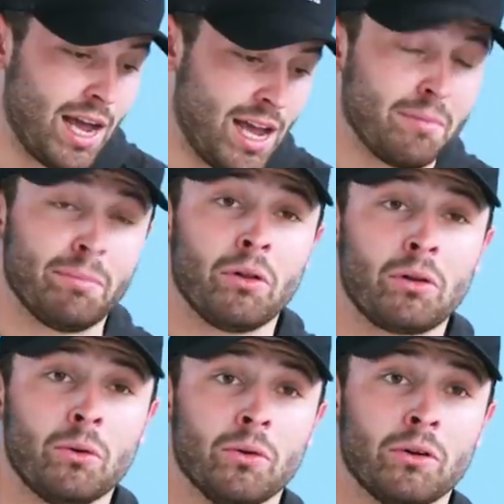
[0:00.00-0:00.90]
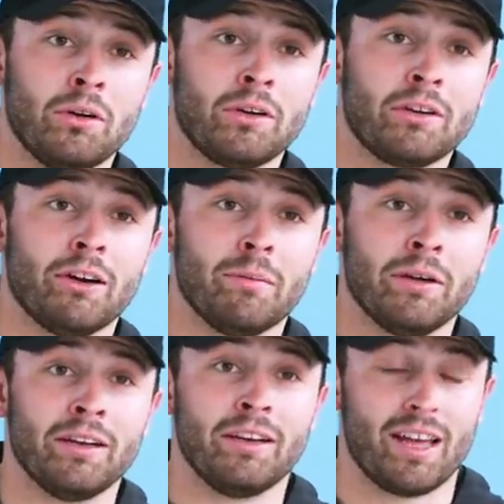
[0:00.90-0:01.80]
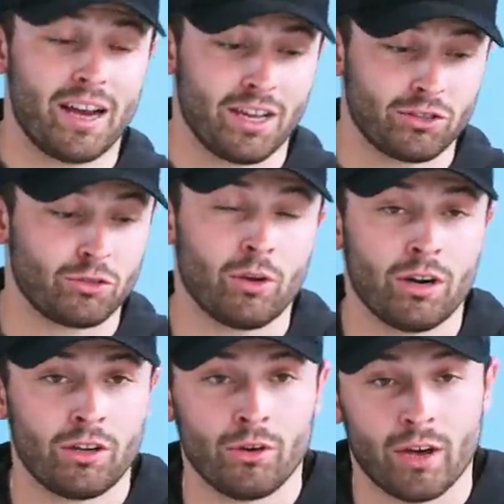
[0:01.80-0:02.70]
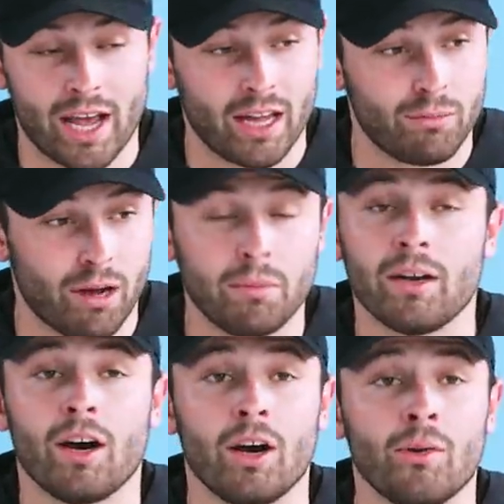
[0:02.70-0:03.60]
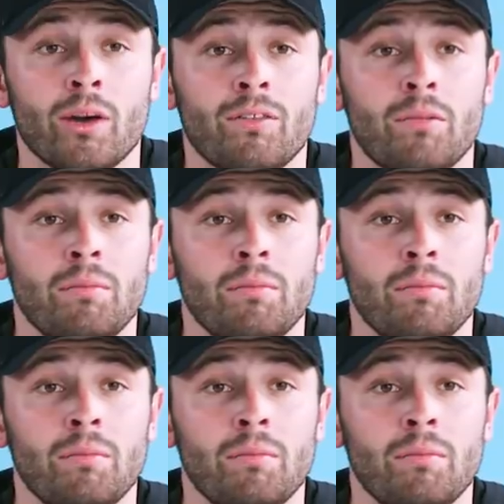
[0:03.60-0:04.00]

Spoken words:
I had a bulk order come in, and I swear to you, I had probably 100 of